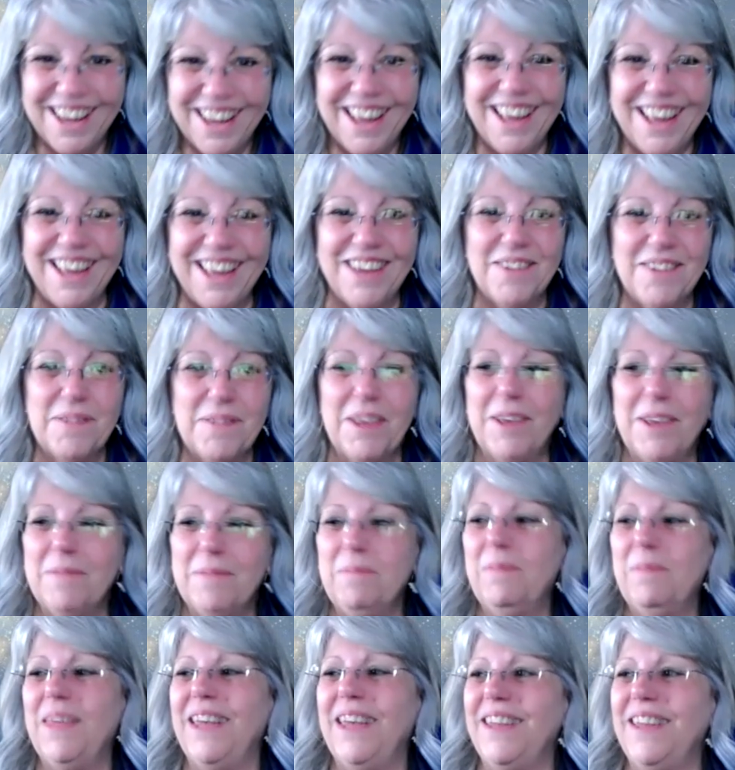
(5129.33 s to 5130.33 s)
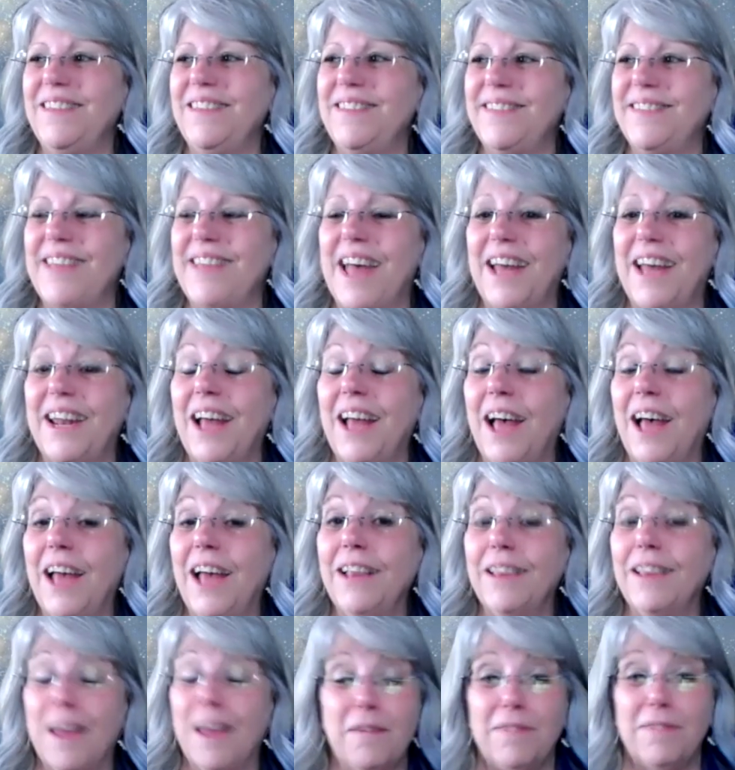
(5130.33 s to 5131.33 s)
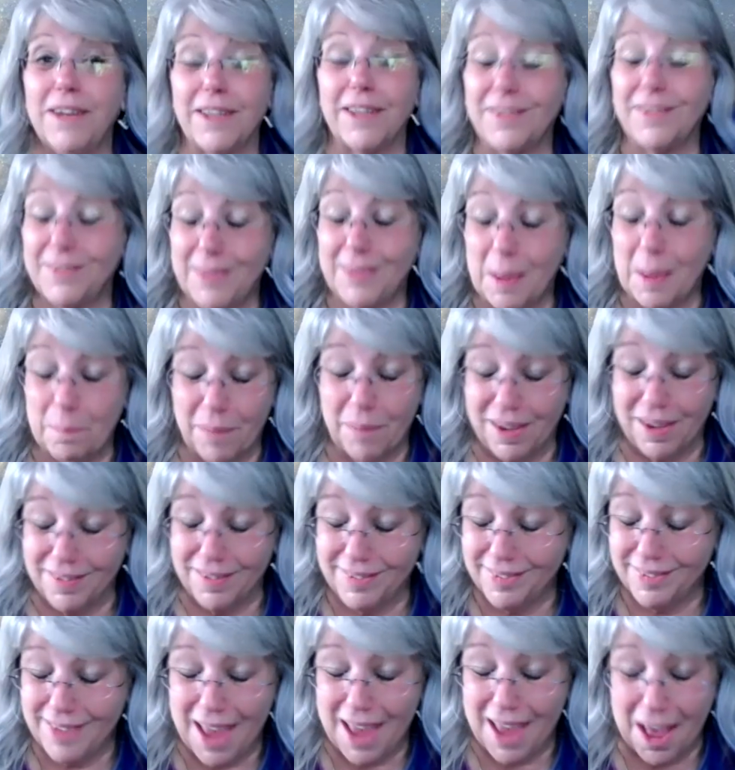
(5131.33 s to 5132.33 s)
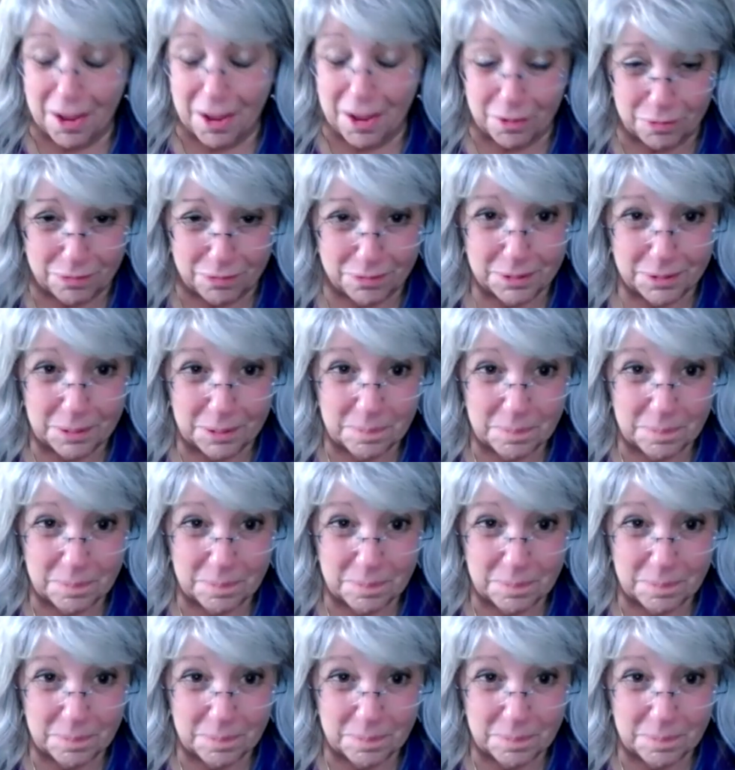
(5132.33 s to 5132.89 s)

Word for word: It means that I love and accept myself.